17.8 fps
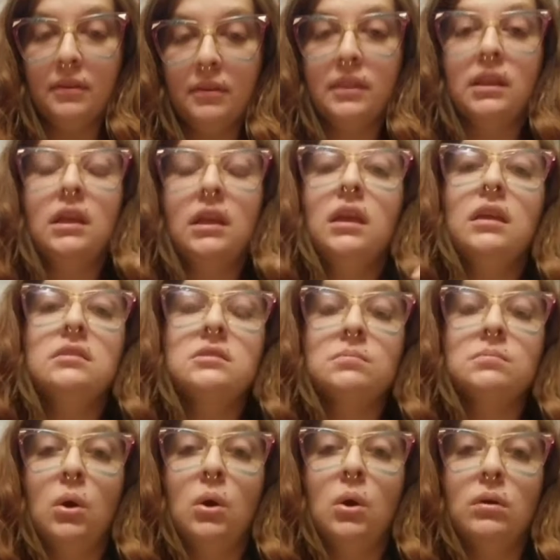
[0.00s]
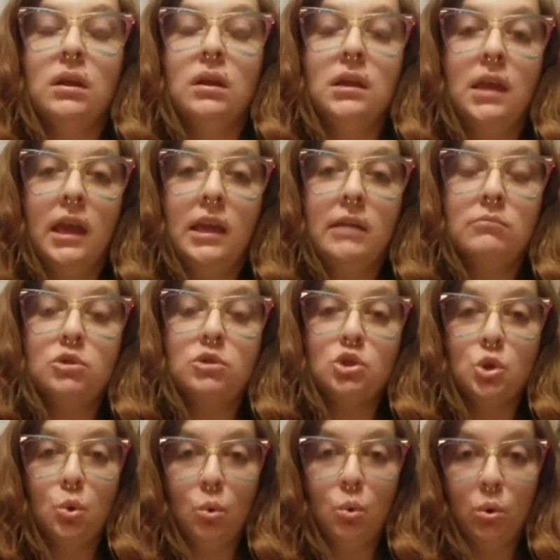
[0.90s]
the smoke came
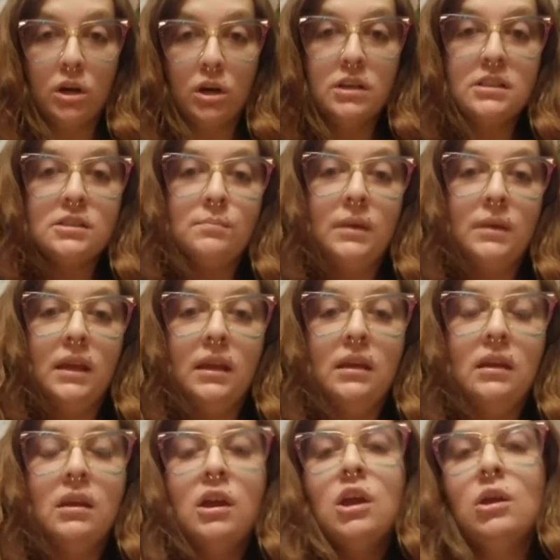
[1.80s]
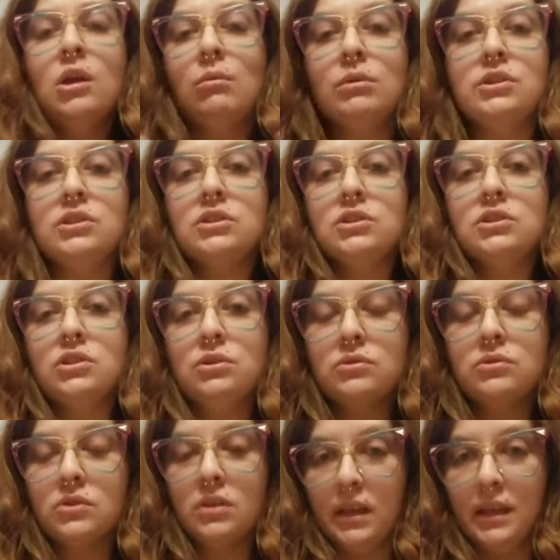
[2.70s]
towards me, which is
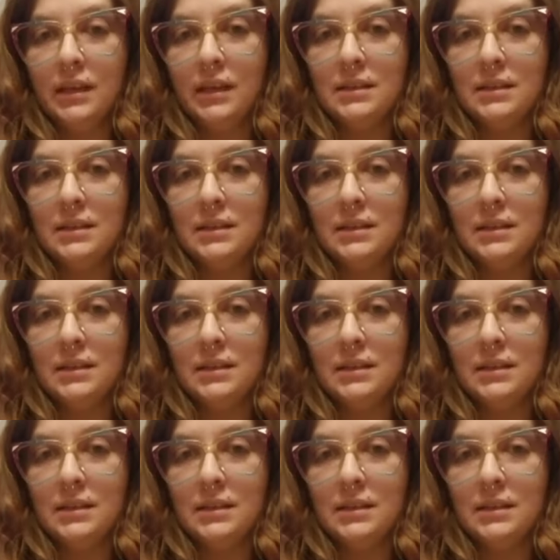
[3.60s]
usually